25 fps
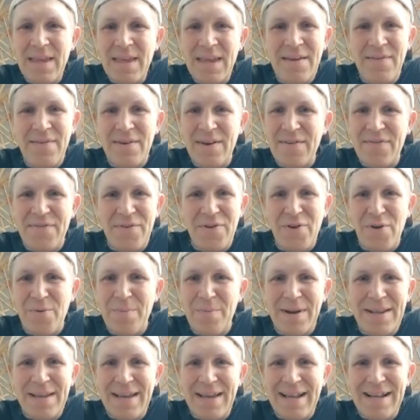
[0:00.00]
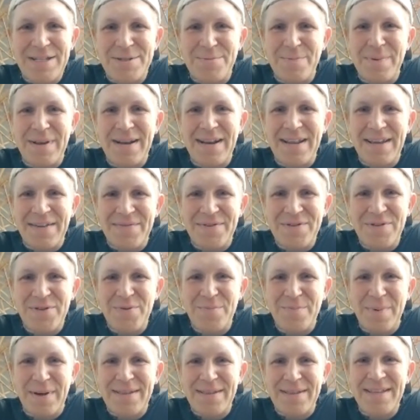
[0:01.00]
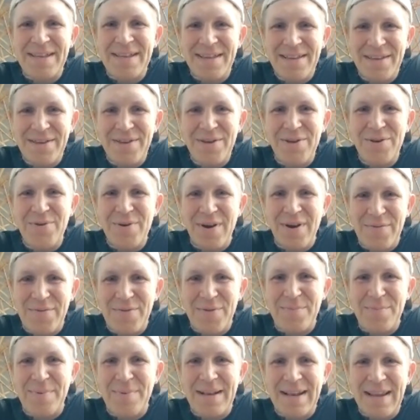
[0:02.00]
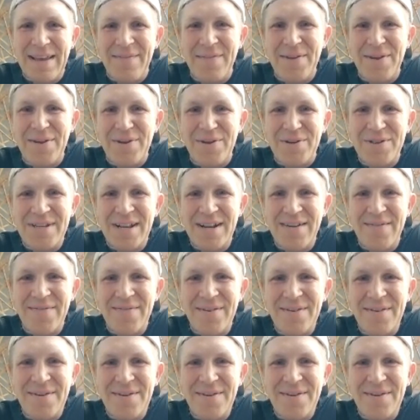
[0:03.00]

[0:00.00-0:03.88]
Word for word: even if nobody else believes you. But you have to believe in yourself.